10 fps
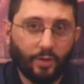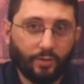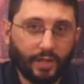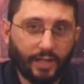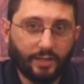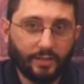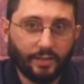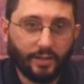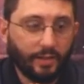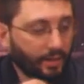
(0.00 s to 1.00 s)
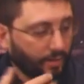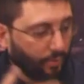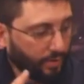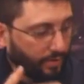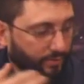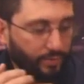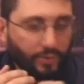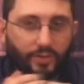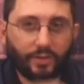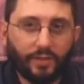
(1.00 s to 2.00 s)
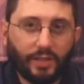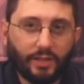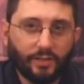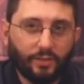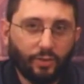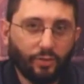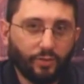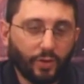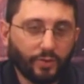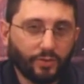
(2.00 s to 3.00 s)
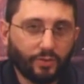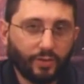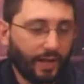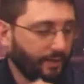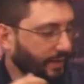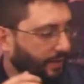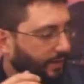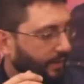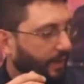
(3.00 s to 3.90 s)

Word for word: Okay? What are the fruits of the New Version crowd, the